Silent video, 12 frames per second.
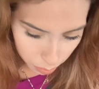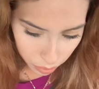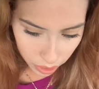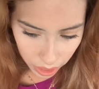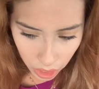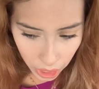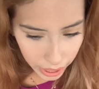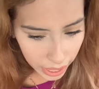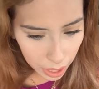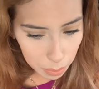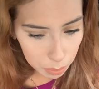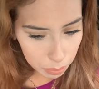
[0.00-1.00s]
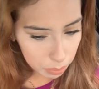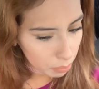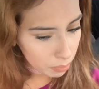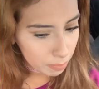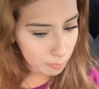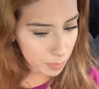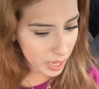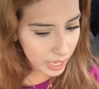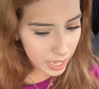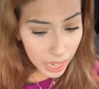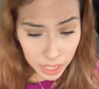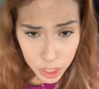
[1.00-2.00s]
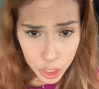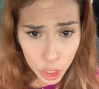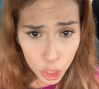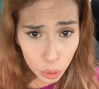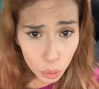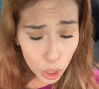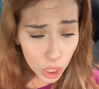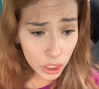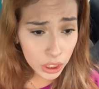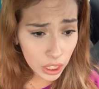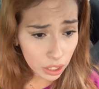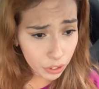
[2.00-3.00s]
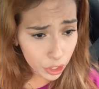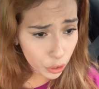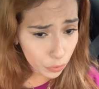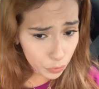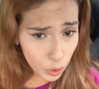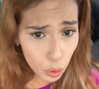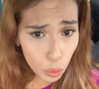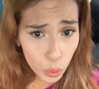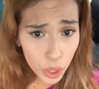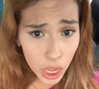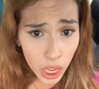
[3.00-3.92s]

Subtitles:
but here I am being nice to you, delivering your food,